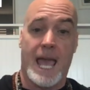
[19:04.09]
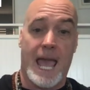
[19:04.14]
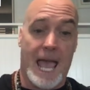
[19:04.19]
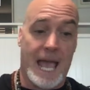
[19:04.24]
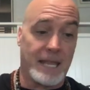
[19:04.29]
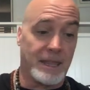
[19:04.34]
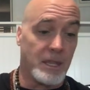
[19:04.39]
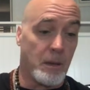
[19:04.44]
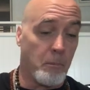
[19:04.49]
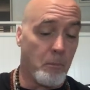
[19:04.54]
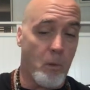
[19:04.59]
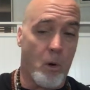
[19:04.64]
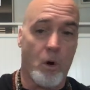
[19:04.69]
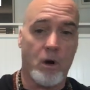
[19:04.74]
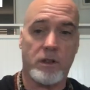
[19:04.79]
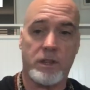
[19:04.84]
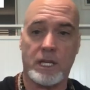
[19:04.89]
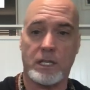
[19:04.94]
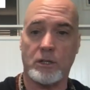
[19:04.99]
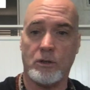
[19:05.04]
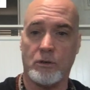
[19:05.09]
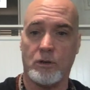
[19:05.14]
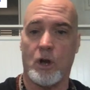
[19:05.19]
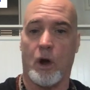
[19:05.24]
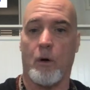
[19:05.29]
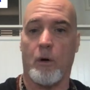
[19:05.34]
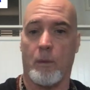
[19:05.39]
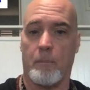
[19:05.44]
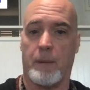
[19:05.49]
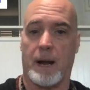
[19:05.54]
And the more that you
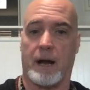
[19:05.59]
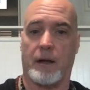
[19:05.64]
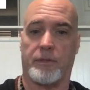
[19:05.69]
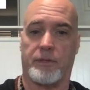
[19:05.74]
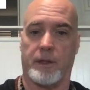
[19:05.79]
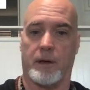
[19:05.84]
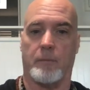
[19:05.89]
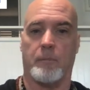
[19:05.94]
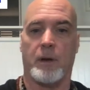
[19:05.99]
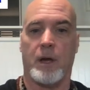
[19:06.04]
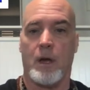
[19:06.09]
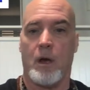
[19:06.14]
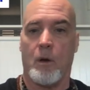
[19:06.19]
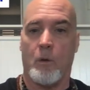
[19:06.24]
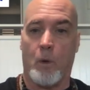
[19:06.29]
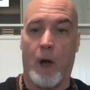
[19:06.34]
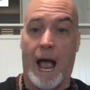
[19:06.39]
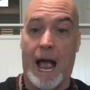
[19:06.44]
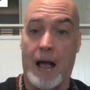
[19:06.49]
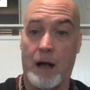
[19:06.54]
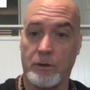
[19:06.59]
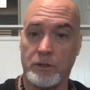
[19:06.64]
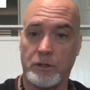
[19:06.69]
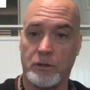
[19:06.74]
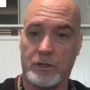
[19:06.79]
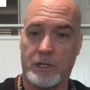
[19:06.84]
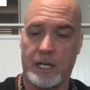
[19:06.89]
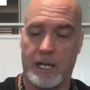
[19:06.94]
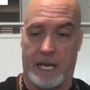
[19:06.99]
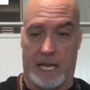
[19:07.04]
know about them, how
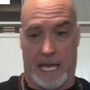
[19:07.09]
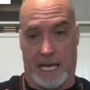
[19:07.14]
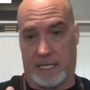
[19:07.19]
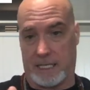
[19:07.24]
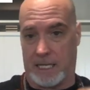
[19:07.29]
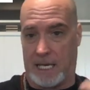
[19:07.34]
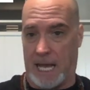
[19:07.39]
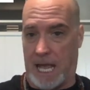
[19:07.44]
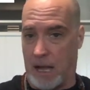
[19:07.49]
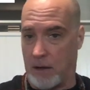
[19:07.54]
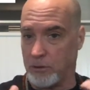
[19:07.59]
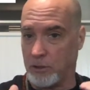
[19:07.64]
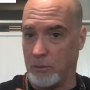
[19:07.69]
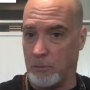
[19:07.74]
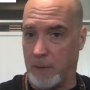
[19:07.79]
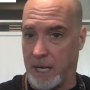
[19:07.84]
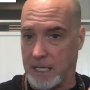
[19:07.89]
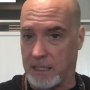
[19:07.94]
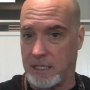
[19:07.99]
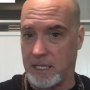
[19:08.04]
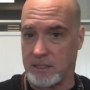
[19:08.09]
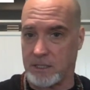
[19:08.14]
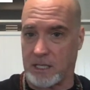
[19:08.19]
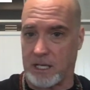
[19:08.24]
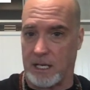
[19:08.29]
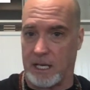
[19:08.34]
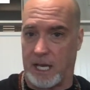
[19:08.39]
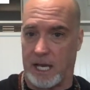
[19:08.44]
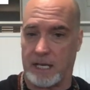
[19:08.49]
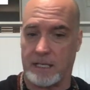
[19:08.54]
you connect and how you may
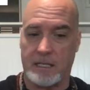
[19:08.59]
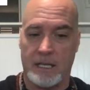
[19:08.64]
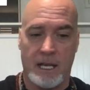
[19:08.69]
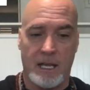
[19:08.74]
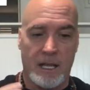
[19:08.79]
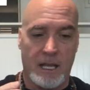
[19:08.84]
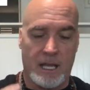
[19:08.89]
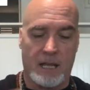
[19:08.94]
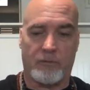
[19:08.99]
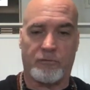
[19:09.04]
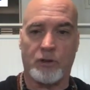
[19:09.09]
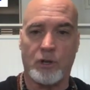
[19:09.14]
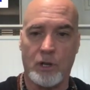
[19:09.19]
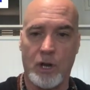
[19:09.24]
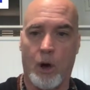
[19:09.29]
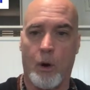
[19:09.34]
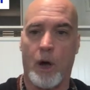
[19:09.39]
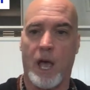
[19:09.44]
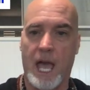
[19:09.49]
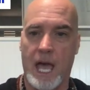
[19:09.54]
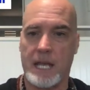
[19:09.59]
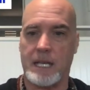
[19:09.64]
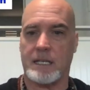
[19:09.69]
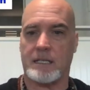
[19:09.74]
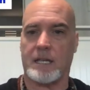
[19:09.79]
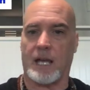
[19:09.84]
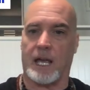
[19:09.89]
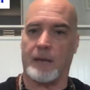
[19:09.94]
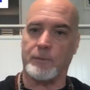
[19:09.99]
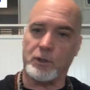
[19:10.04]
disconnect, if you know ahead of
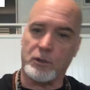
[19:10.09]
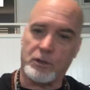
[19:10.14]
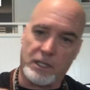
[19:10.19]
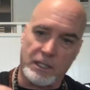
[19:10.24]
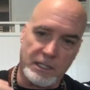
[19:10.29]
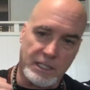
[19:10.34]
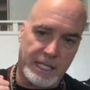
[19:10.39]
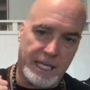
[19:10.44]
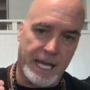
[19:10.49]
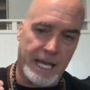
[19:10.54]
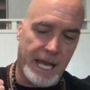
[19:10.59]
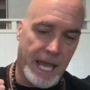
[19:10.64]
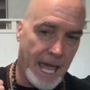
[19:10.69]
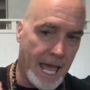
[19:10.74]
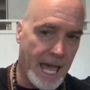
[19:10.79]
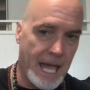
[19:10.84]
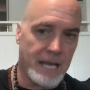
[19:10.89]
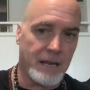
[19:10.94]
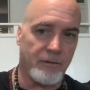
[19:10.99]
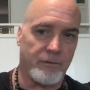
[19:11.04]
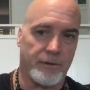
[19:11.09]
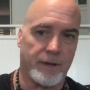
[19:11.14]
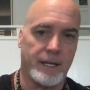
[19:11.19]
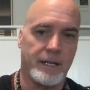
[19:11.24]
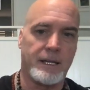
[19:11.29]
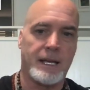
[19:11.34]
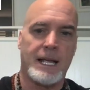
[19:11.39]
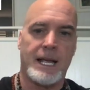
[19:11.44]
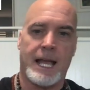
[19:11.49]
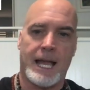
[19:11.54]
time, you can get ahead of
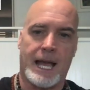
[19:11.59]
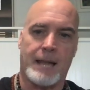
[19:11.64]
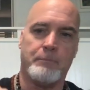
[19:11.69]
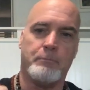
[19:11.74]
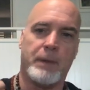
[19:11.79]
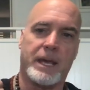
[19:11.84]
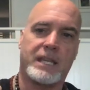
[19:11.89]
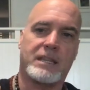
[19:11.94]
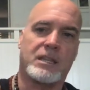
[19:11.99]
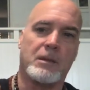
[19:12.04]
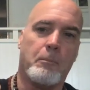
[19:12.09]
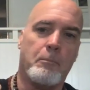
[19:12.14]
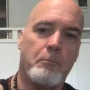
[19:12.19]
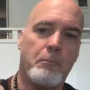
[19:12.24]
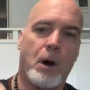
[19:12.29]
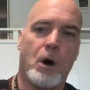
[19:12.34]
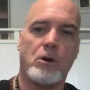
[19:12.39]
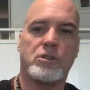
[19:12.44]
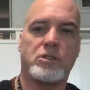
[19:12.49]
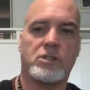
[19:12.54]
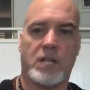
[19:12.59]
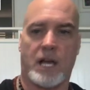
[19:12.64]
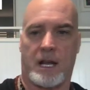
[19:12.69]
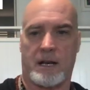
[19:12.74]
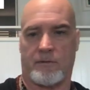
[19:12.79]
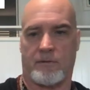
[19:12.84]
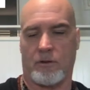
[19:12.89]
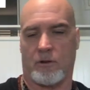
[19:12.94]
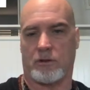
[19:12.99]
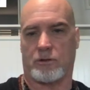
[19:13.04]
it and make the most out
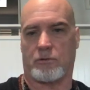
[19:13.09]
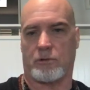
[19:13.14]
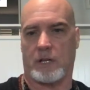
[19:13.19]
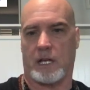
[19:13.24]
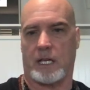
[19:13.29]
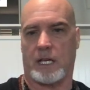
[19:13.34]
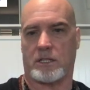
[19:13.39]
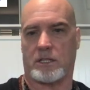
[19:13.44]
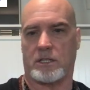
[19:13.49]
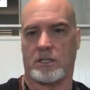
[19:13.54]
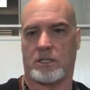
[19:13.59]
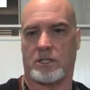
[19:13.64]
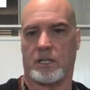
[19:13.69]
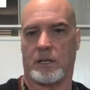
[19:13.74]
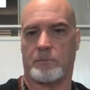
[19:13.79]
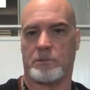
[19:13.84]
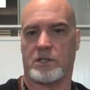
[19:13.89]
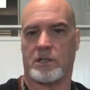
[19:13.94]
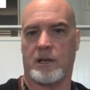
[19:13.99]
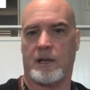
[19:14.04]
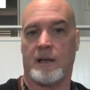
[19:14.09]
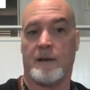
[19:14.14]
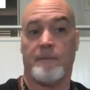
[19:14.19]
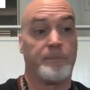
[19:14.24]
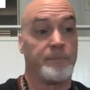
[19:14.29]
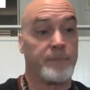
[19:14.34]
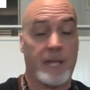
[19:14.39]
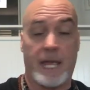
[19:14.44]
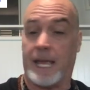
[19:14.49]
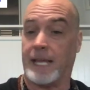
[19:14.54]
of those relationships
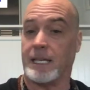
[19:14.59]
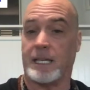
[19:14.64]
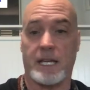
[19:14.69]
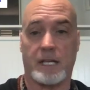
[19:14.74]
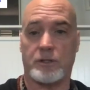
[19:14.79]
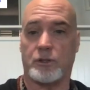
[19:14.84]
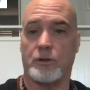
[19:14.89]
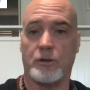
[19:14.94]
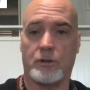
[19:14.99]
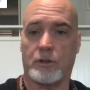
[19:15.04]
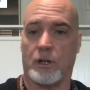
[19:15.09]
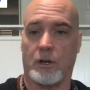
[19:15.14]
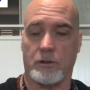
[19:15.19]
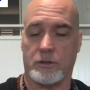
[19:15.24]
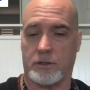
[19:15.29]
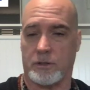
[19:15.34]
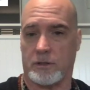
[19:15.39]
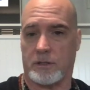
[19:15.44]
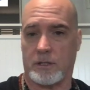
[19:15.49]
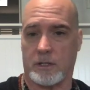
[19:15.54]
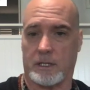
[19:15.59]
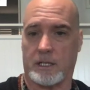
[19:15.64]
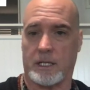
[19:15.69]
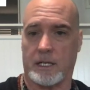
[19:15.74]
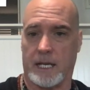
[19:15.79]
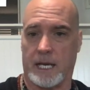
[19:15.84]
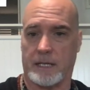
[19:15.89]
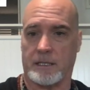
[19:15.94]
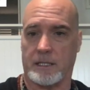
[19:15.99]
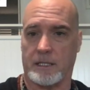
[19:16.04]
and get you closer to
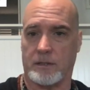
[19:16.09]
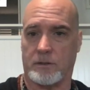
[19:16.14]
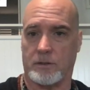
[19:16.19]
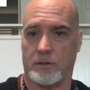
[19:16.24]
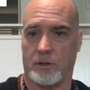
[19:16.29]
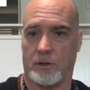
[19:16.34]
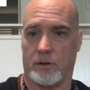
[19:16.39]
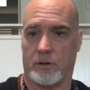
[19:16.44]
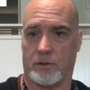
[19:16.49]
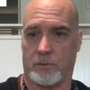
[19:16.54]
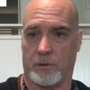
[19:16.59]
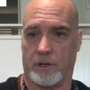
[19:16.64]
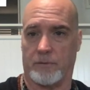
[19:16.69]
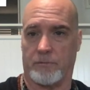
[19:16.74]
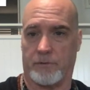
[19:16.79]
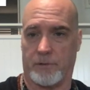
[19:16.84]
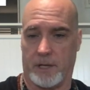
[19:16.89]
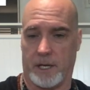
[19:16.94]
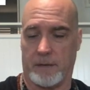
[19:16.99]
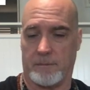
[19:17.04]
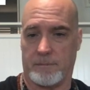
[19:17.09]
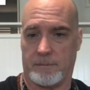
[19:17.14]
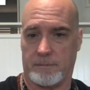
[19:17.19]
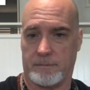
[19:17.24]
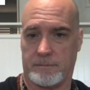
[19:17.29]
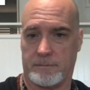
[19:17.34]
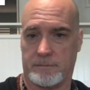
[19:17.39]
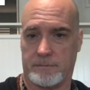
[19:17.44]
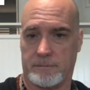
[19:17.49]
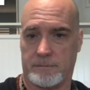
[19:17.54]
connecting to your twin flame.
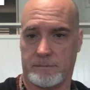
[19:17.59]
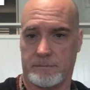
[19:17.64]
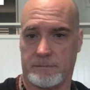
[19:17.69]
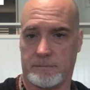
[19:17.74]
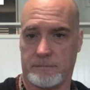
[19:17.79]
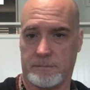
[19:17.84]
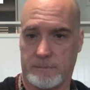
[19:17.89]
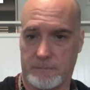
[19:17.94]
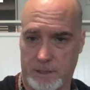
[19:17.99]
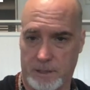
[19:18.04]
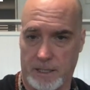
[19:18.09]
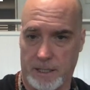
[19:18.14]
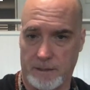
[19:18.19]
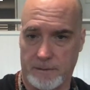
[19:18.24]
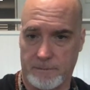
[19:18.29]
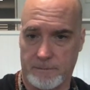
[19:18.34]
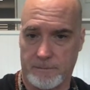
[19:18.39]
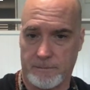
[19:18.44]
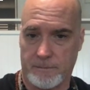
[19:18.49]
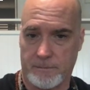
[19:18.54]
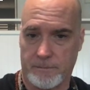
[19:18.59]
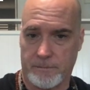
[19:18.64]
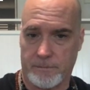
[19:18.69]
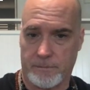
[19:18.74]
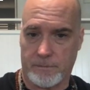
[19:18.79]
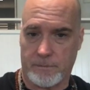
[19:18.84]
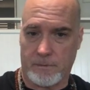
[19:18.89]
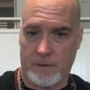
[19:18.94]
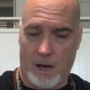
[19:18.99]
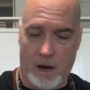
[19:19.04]
Okay?
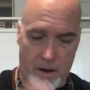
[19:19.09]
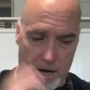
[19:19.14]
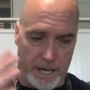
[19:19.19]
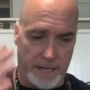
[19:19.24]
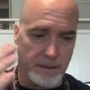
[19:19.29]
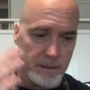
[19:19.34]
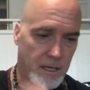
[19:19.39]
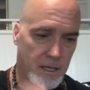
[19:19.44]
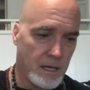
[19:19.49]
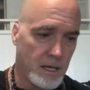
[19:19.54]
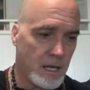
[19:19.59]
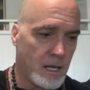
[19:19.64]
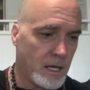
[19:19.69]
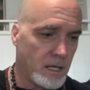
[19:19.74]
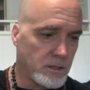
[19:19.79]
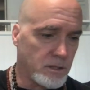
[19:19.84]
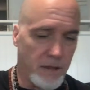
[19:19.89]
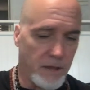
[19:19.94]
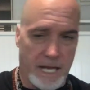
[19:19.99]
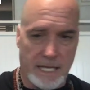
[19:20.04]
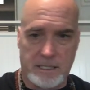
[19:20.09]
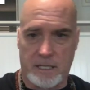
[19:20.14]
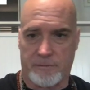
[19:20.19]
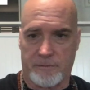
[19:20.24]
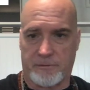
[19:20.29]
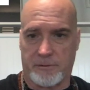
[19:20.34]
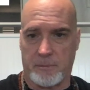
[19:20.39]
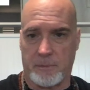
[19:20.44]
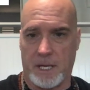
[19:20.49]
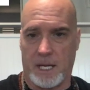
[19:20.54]
All right. So that's it
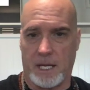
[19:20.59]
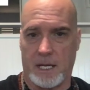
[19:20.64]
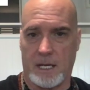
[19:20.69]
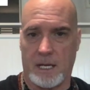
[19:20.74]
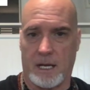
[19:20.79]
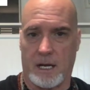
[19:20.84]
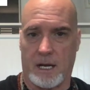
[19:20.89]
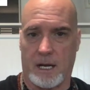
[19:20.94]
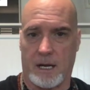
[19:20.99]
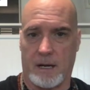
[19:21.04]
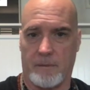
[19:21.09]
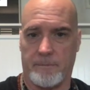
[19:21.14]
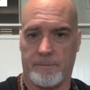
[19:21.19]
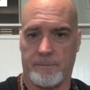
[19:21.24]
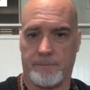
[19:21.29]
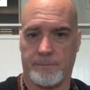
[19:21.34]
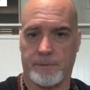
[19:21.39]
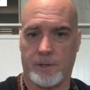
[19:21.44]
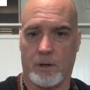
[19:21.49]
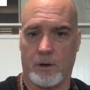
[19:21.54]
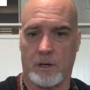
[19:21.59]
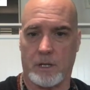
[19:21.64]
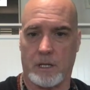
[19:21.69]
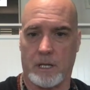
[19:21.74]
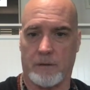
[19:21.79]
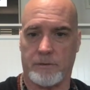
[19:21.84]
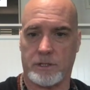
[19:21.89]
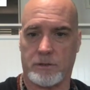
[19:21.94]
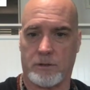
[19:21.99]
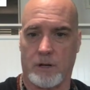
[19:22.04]
for me. Go to
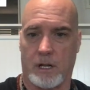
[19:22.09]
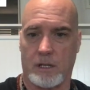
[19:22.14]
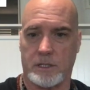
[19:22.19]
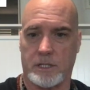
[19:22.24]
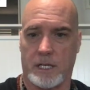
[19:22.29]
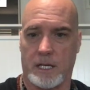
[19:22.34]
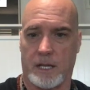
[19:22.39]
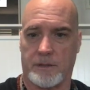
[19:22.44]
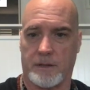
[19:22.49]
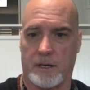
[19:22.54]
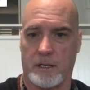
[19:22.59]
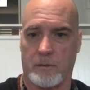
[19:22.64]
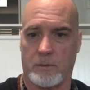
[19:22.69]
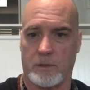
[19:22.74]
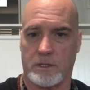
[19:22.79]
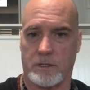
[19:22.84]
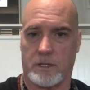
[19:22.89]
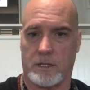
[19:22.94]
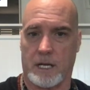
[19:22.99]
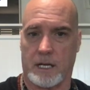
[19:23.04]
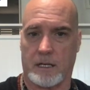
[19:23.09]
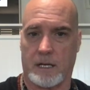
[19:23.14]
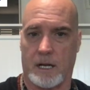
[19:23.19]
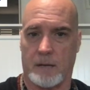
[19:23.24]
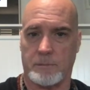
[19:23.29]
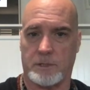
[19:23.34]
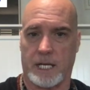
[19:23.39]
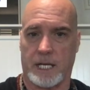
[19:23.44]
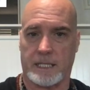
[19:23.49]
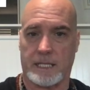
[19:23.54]

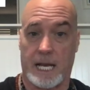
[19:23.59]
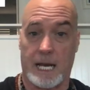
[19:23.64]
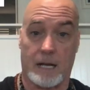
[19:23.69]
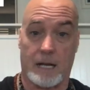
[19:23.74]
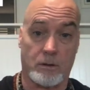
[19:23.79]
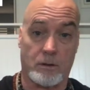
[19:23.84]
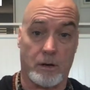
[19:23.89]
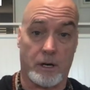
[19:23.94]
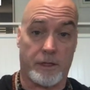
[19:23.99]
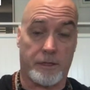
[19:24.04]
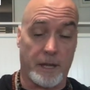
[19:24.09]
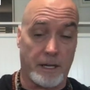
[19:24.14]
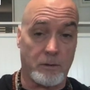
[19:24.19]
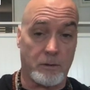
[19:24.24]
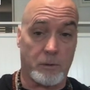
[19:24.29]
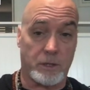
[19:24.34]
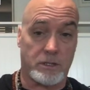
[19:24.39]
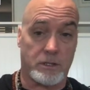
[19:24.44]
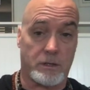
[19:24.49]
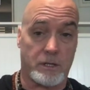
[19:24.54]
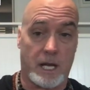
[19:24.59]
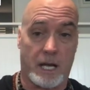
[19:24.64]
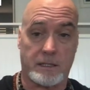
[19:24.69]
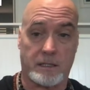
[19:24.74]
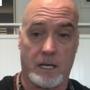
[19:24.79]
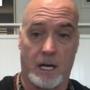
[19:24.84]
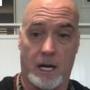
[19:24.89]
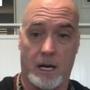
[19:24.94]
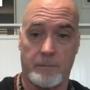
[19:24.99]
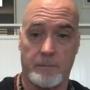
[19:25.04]
loveastrology.thunderwizard.com. Check that out. Go to
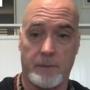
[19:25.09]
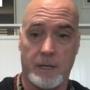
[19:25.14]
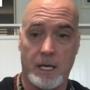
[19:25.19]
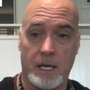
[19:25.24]
thunderwizard.com.